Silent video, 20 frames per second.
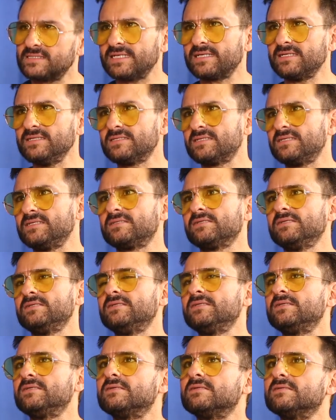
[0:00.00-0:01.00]
Second
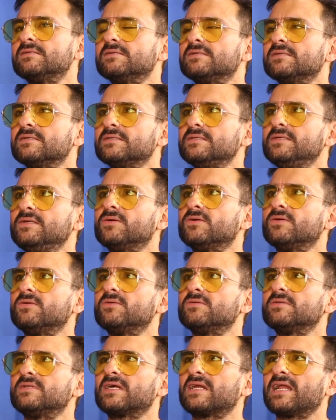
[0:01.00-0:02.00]
season, you
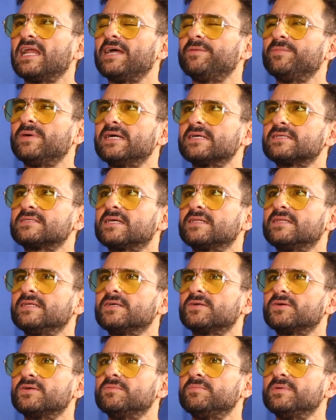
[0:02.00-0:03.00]
know, the climax, I
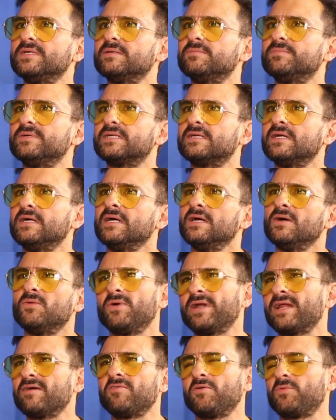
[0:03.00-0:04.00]
think, could have been a bit,
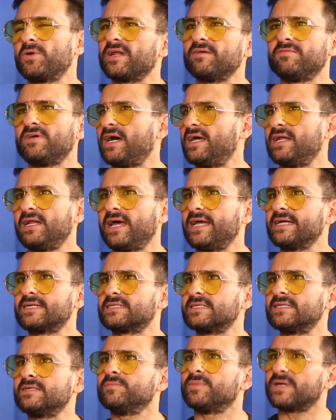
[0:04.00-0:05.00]
whatever. I
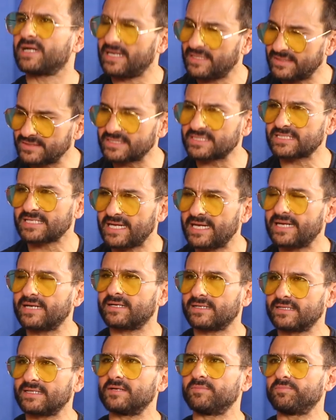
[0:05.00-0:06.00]
liked it, but I
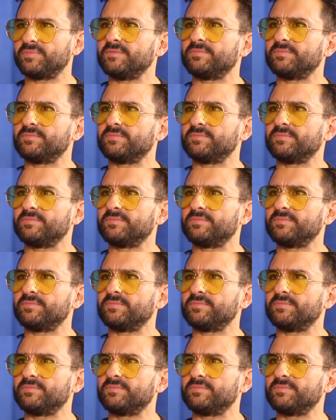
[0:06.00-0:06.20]
understand that